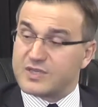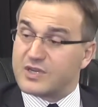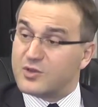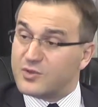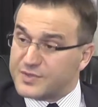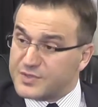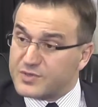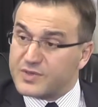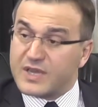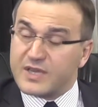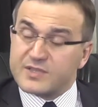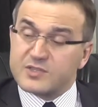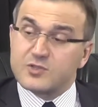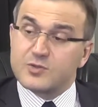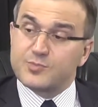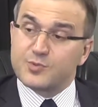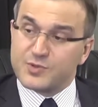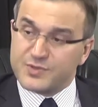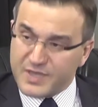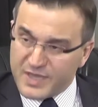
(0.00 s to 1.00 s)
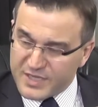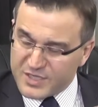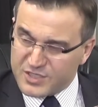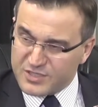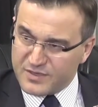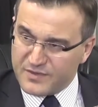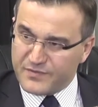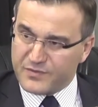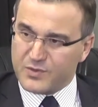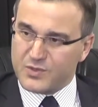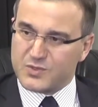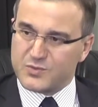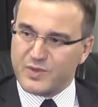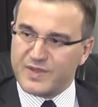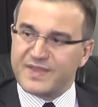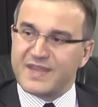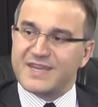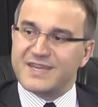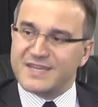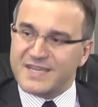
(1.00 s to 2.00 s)
and also consular protection, of course.
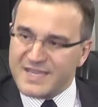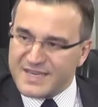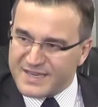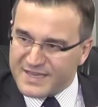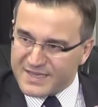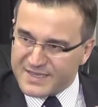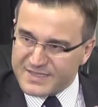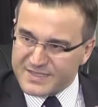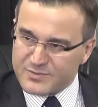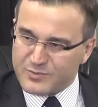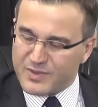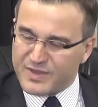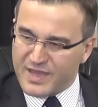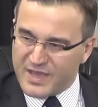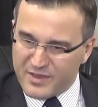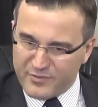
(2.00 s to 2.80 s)
When they need us, when they have